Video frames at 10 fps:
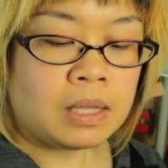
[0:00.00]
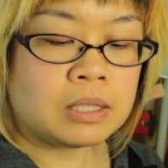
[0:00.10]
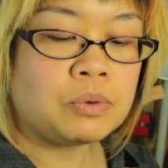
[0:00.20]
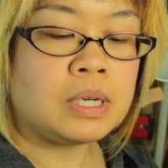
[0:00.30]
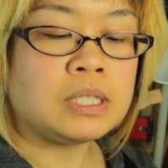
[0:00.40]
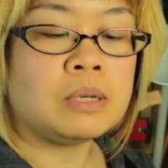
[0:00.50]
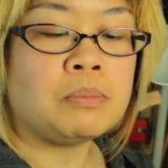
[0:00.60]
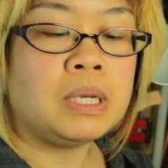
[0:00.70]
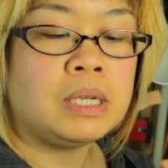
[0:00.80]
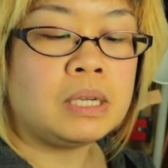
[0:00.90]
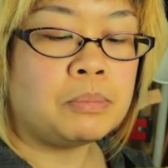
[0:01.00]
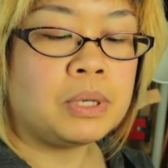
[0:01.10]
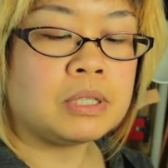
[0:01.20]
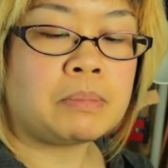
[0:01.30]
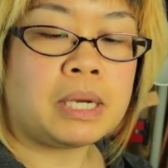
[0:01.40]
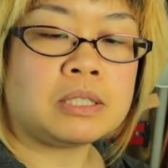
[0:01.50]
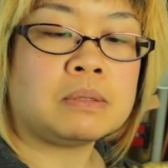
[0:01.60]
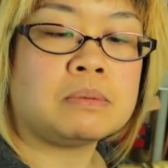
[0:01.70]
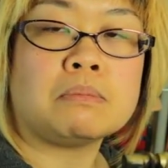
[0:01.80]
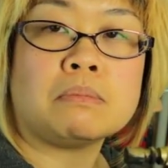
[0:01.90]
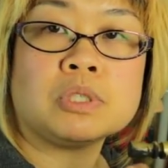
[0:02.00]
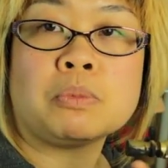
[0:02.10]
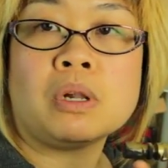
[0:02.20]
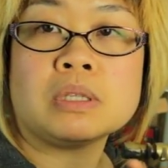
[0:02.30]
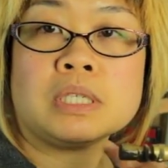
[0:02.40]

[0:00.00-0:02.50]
This one is the medium because my small